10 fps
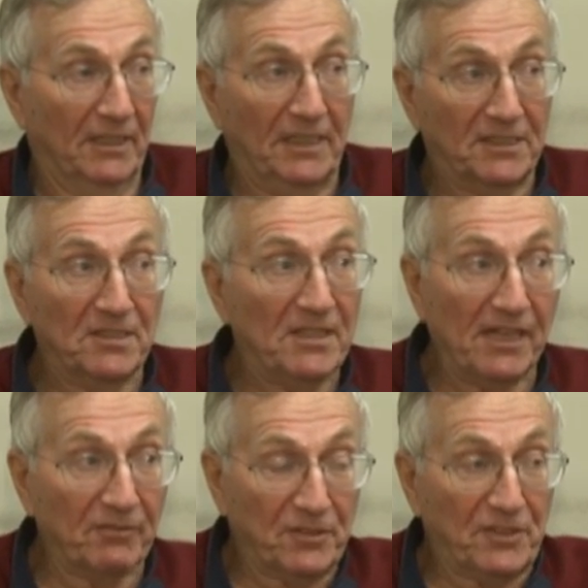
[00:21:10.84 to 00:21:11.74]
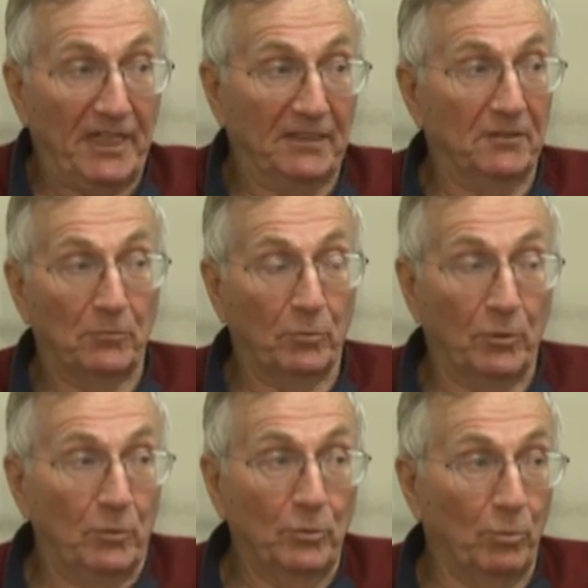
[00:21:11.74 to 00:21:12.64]
It's never said
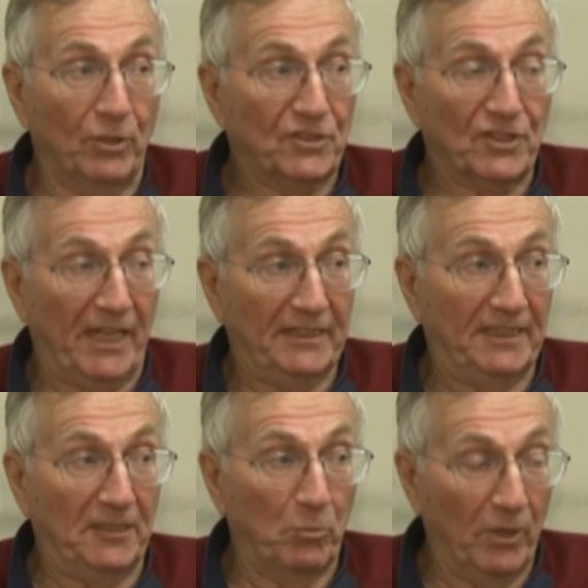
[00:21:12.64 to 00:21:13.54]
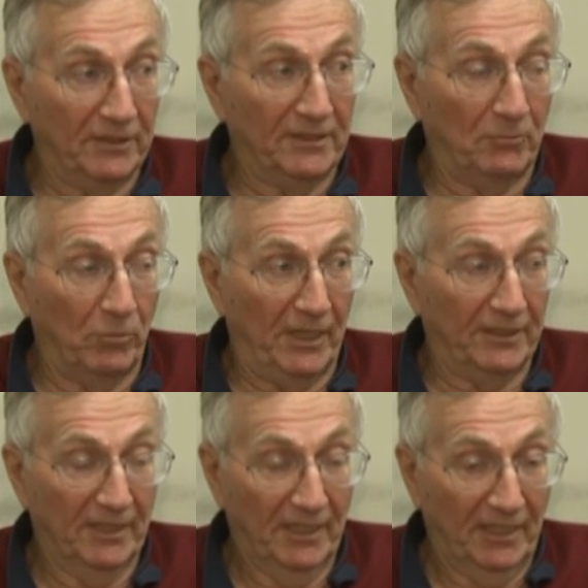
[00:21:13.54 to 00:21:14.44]
which side did what.
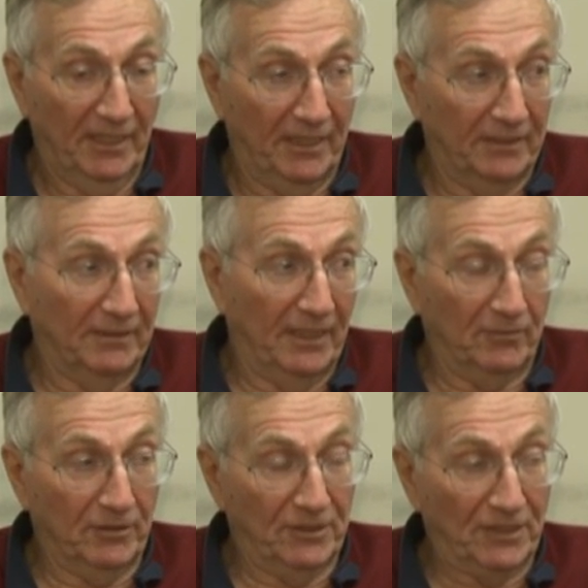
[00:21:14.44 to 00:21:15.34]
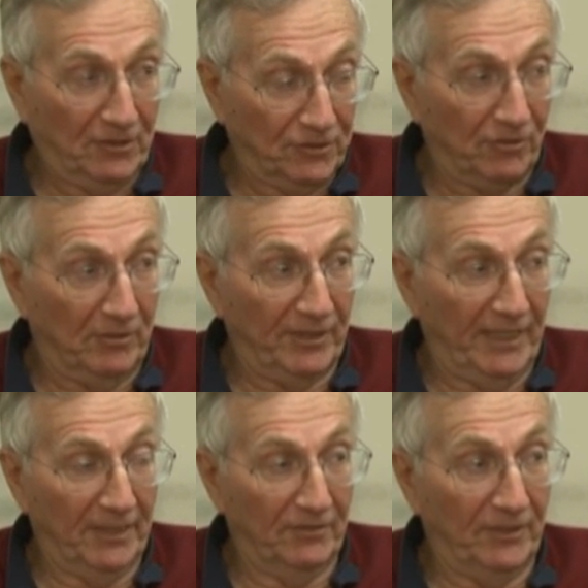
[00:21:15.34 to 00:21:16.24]
And Elke Sellstrom, the
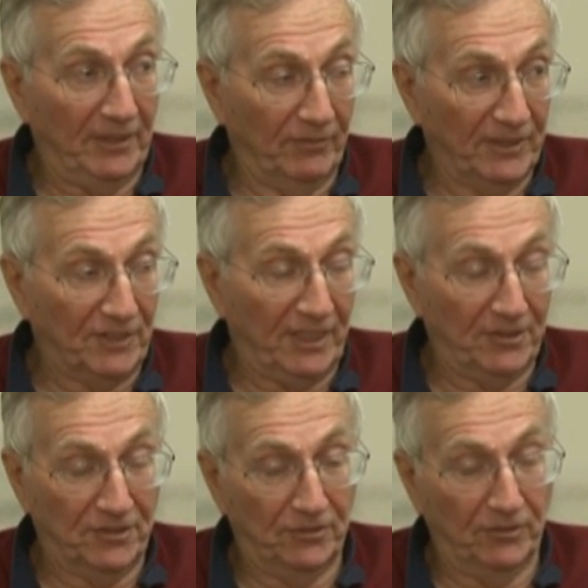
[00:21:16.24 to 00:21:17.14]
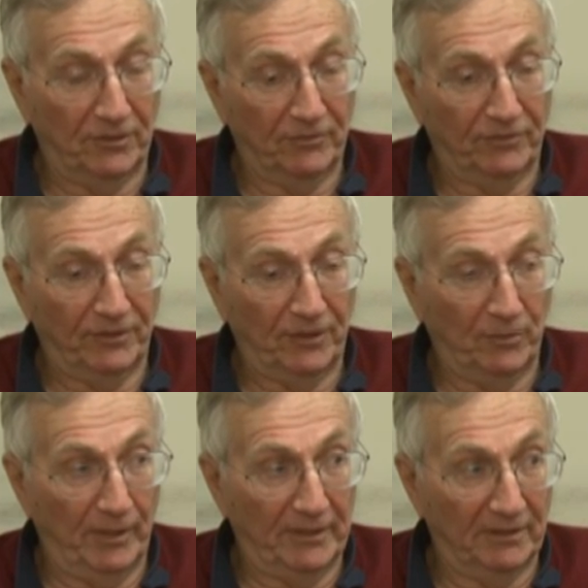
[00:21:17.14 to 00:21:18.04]
head of the investigation unit for the
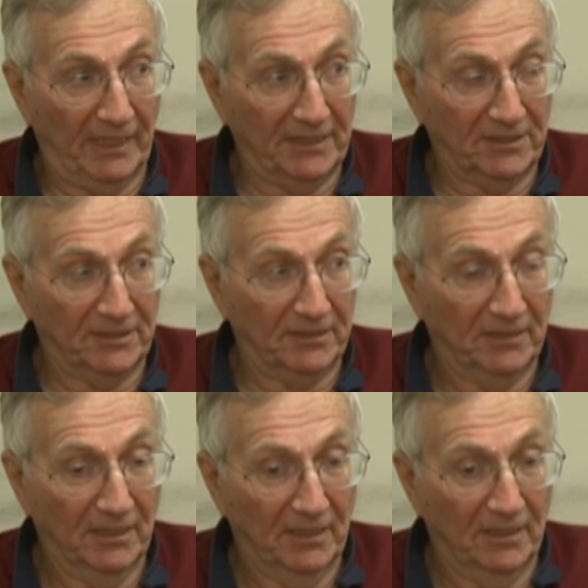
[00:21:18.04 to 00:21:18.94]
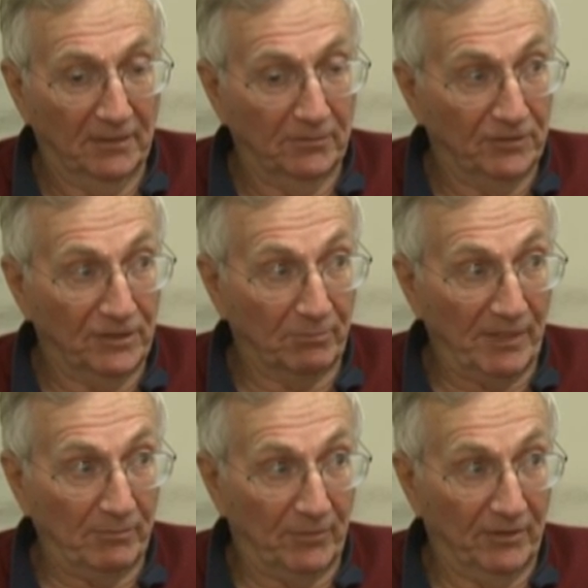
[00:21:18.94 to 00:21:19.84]
UN, last
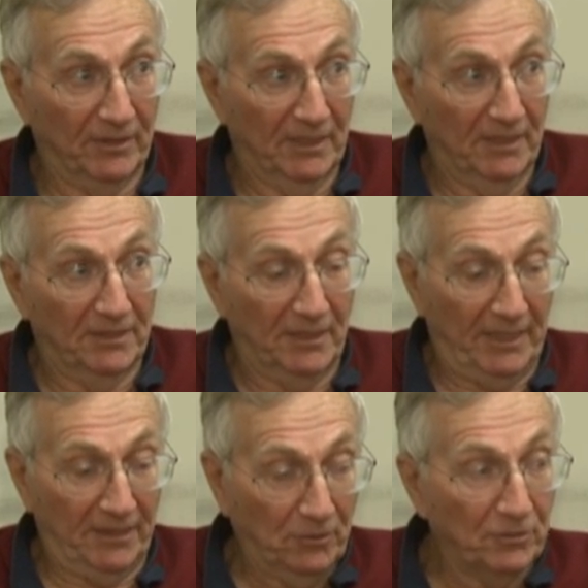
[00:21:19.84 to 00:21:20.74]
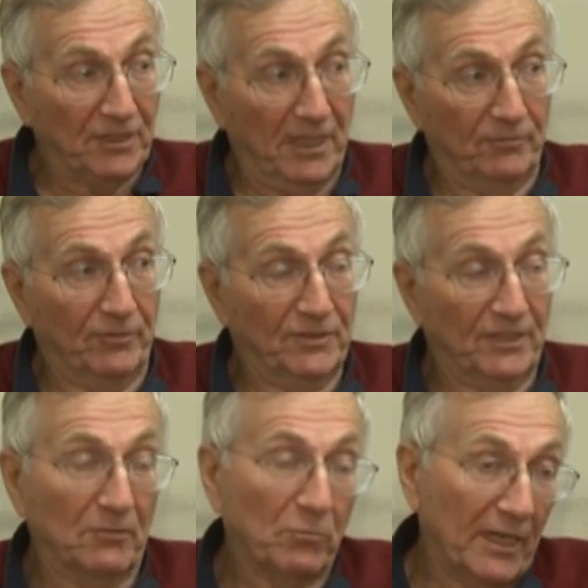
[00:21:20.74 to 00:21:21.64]
September, at a news conference,
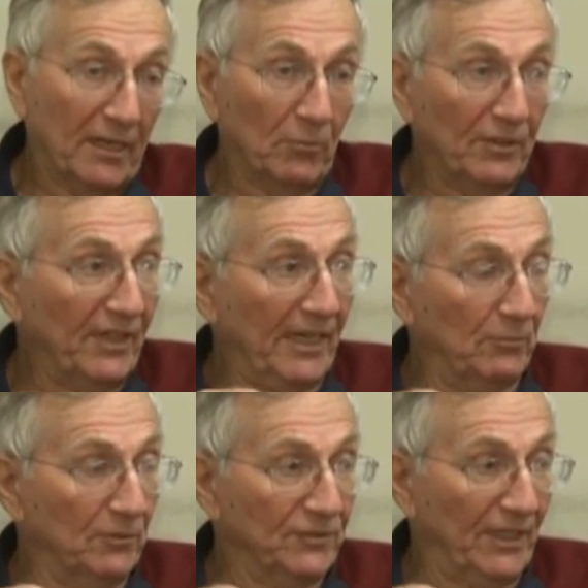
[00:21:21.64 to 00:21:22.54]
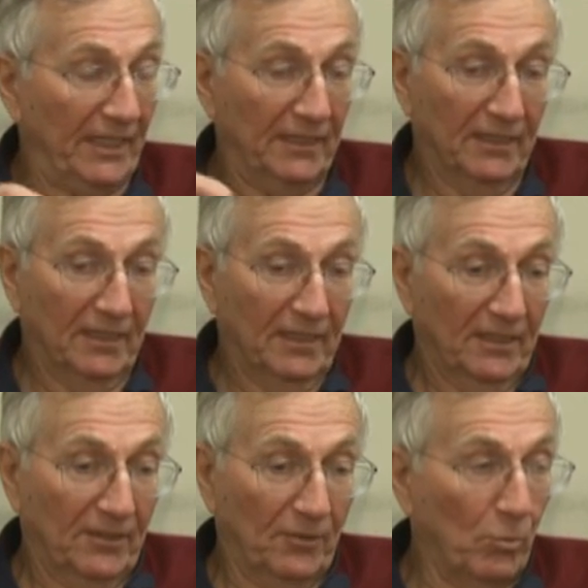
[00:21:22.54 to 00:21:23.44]
said, "Well, one thing I will say,
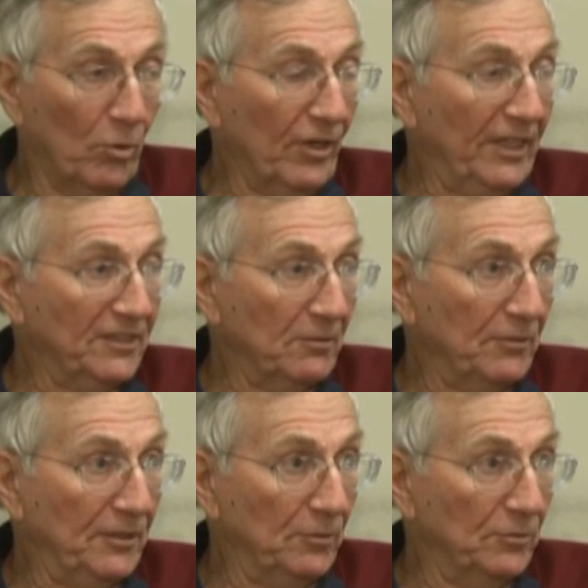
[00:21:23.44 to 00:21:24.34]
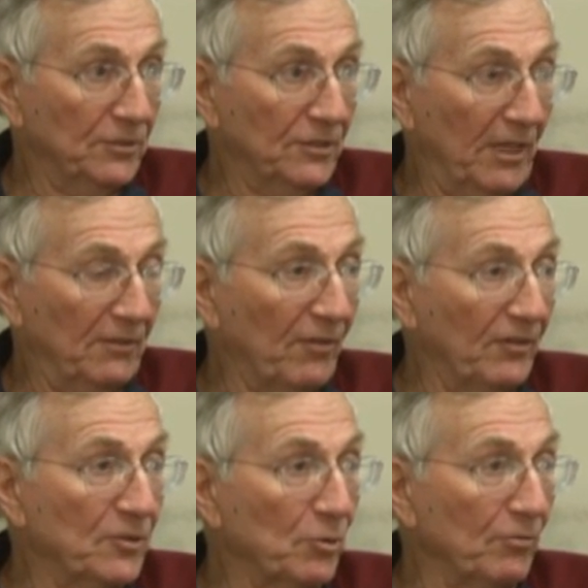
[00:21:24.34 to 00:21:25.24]
the warheads that were used at
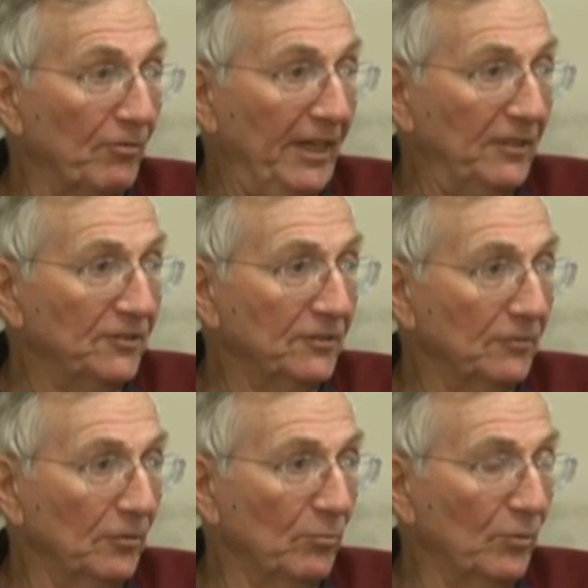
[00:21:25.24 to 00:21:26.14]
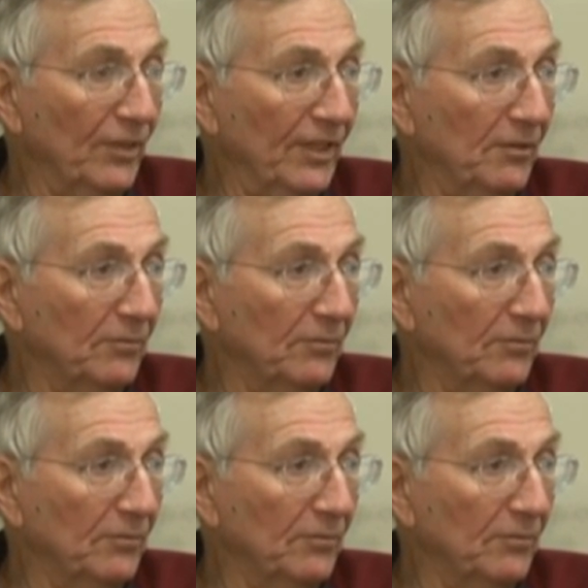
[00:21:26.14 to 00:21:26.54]
very short range, no more than